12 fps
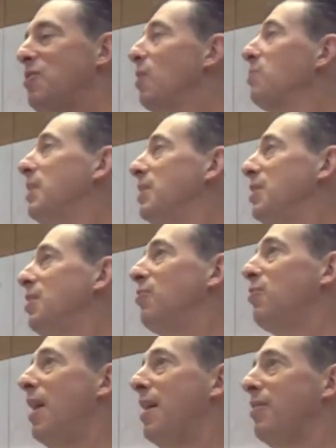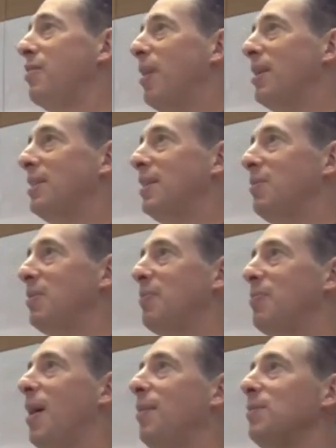jumped into the fray and tried to deal with
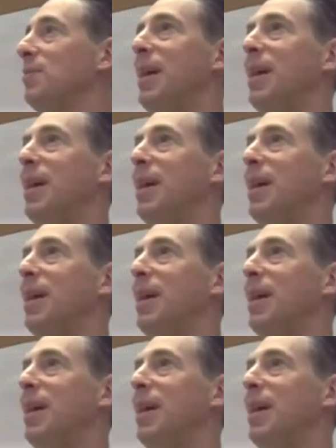that problem.